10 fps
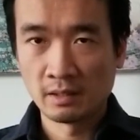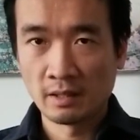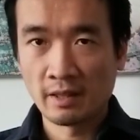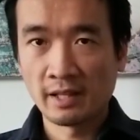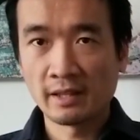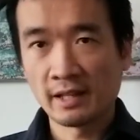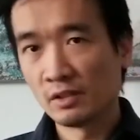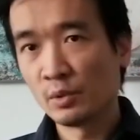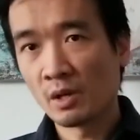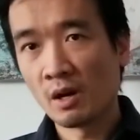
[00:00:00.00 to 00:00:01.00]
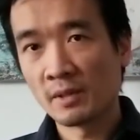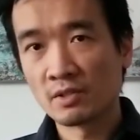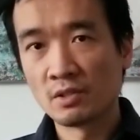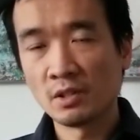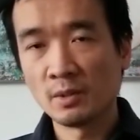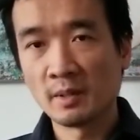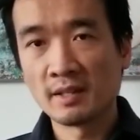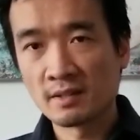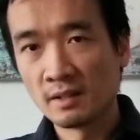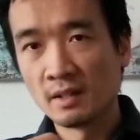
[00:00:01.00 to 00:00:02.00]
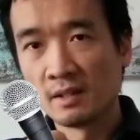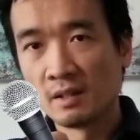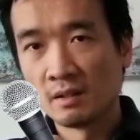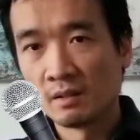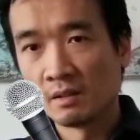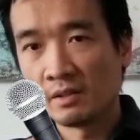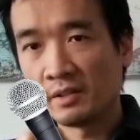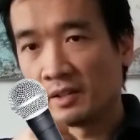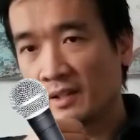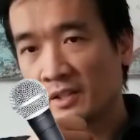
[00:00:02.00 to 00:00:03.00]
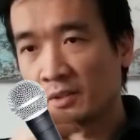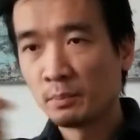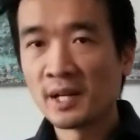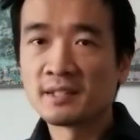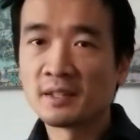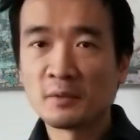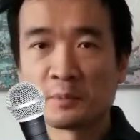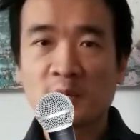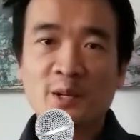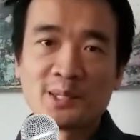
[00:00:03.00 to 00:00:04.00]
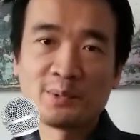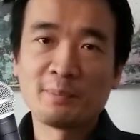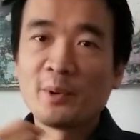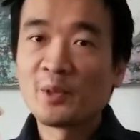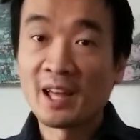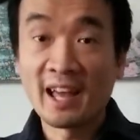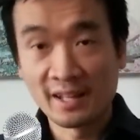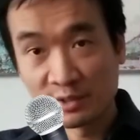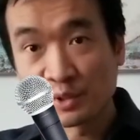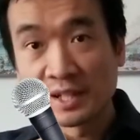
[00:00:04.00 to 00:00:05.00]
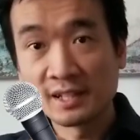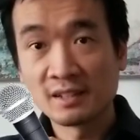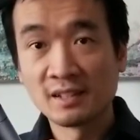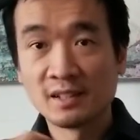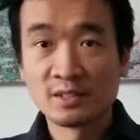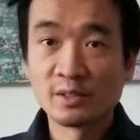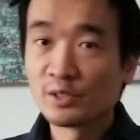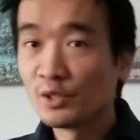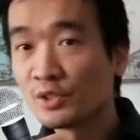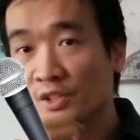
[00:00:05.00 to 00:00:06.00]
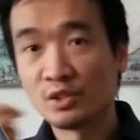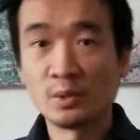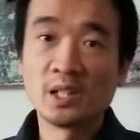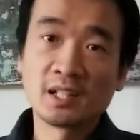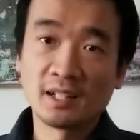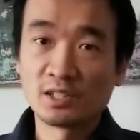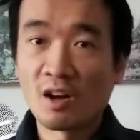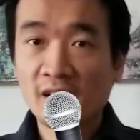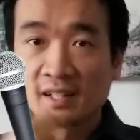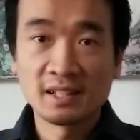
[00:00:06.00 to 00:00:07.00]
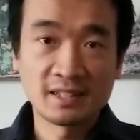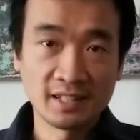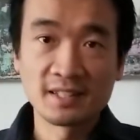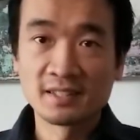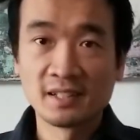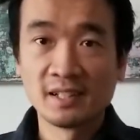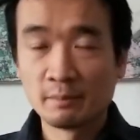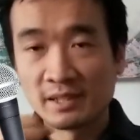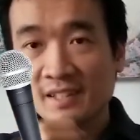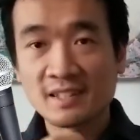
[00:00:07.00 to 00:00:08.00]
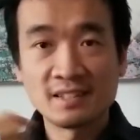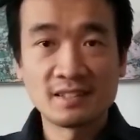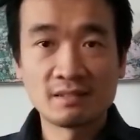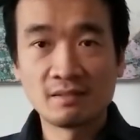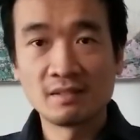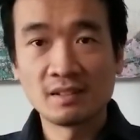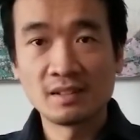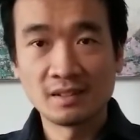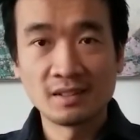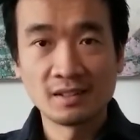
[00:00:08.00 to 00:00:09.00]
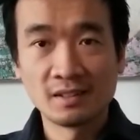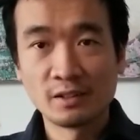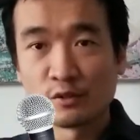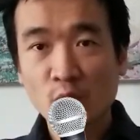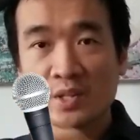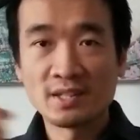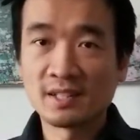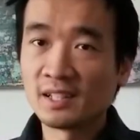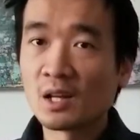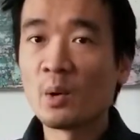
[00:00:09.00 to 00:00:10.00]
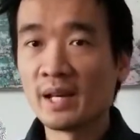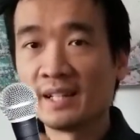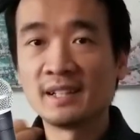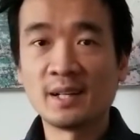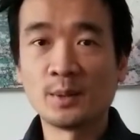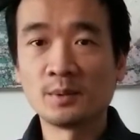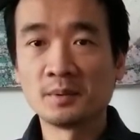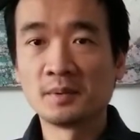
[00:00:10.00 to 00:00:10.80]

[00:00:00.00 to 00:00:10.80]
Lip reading: thing that new comics do is they're expressing themselves with both hands, right? So they're used to doing and talking like this, but this is their voice is gonna go in and out.